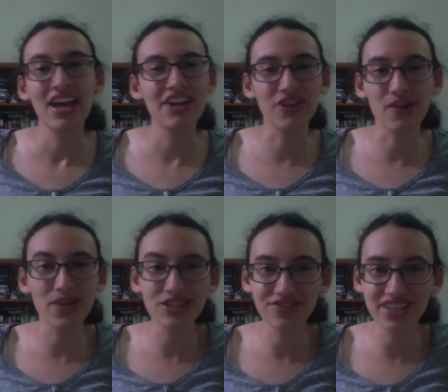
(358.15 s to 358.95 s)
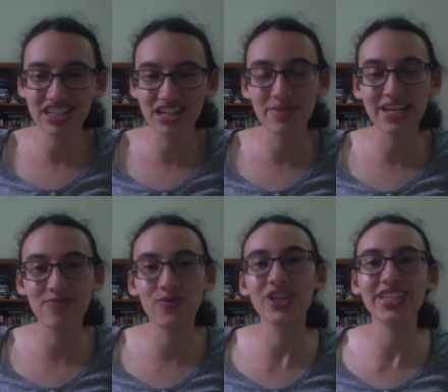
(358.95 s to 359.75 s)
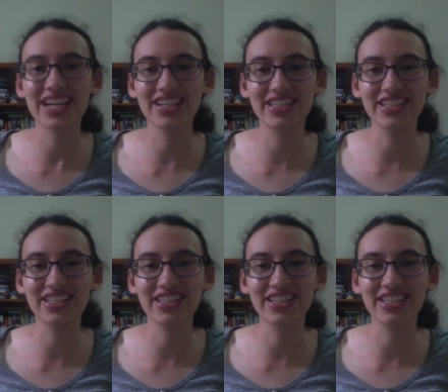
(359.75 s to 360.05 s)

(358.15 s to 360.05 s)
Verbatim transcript: and you know, I wonder if there's gonna be any voice actors